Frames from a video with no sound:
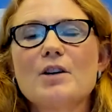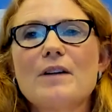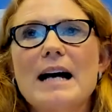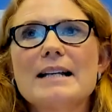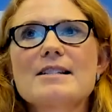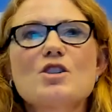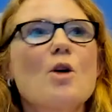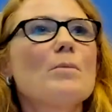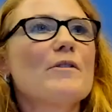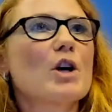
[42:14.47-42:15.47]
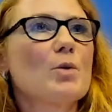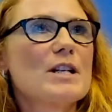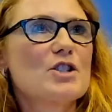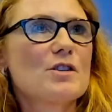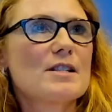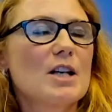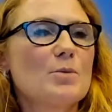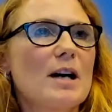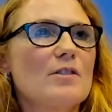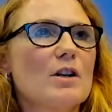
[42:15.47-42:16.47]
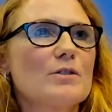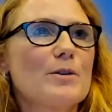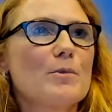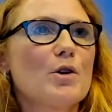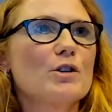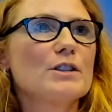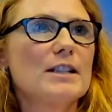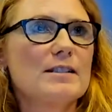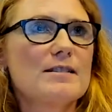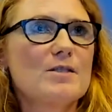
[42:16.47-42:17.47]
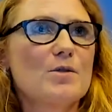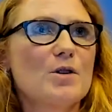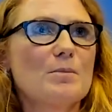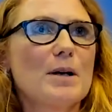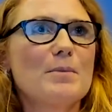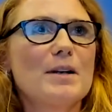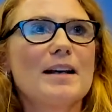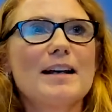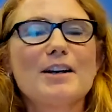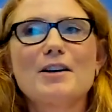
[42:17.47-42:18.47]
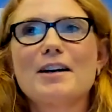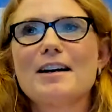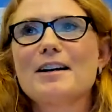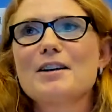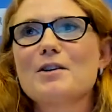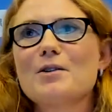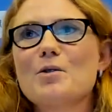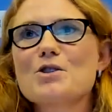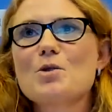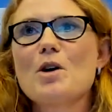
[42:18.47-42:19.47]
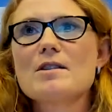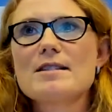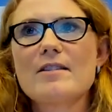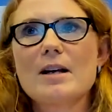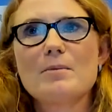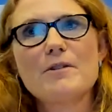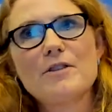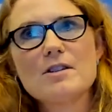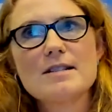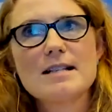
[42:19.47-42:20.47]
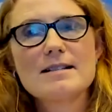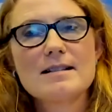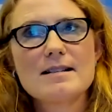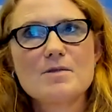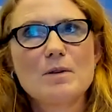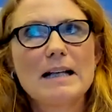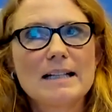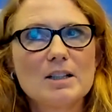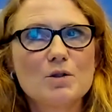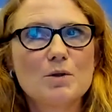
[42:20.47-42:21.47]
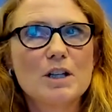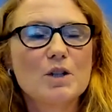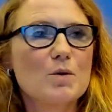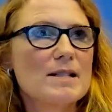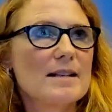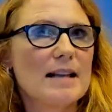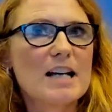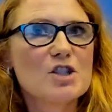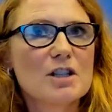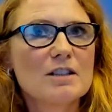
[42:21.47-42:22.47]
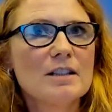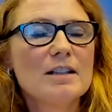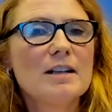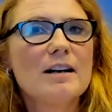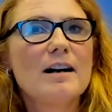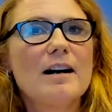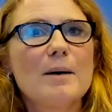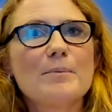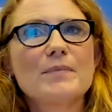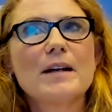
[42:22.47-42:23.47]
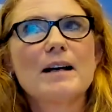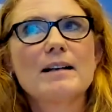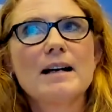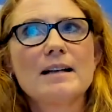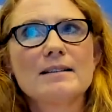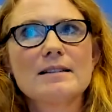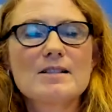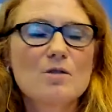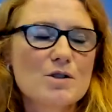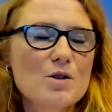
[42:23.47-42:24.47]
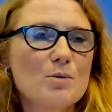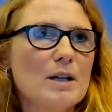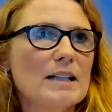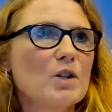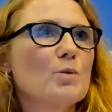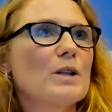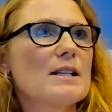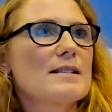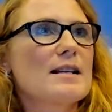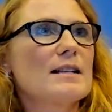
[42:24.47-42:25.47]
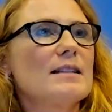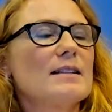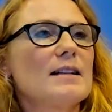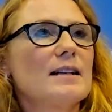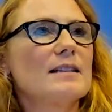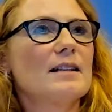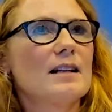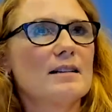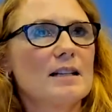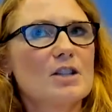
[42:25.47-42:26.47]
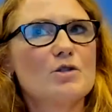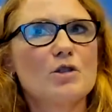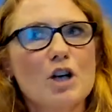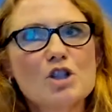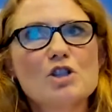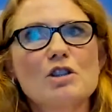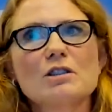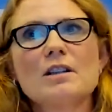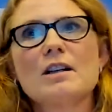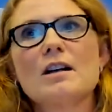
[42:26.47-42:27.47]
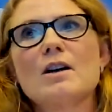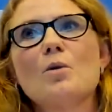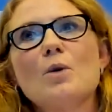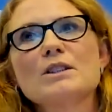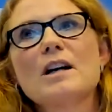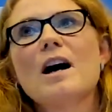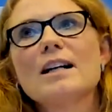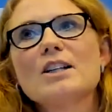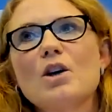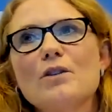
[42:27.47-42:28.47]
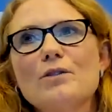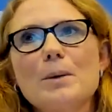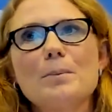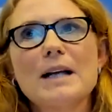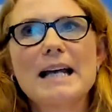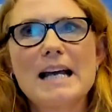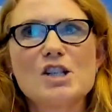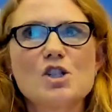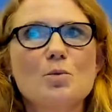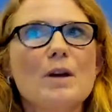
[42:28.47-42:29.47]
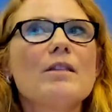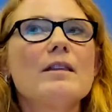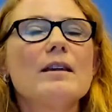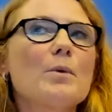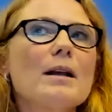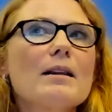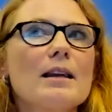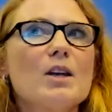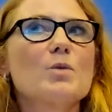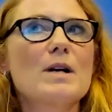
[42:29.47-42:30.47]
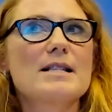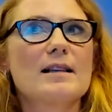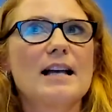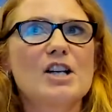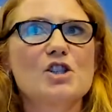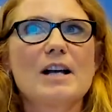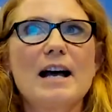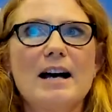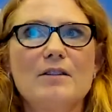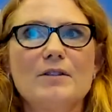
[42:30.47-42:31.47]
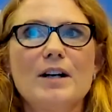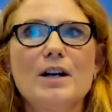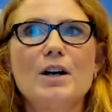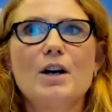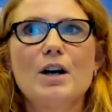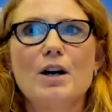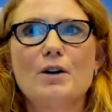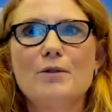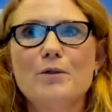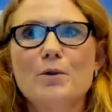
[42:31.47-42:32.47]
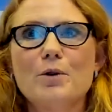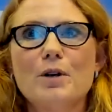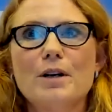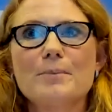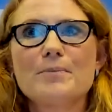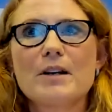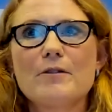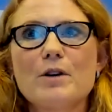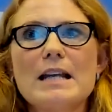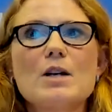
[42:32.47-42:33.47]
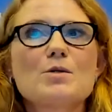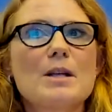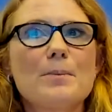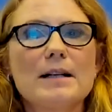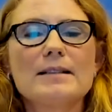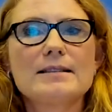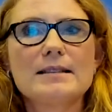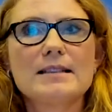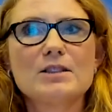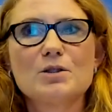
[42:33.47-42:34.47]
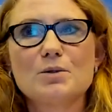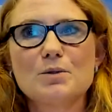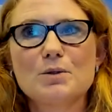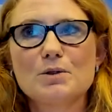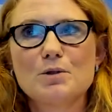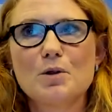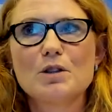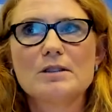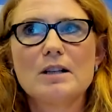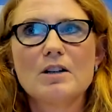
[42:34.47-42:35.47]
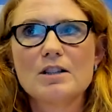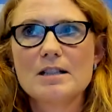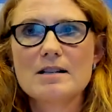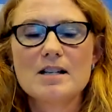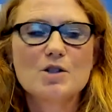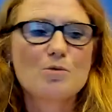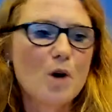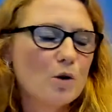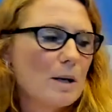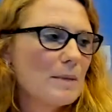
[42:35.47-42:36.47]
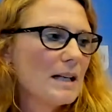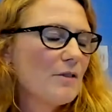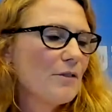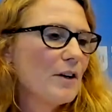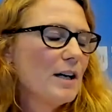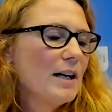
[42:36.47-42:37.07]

of add some of the questions that we have got from the audience, so you can maybe also answer them. The first is related to the US election, and it's also related to what I said in the introduction. What kind of implication will the US election have for the EU's ability to conduct its role? I mean, if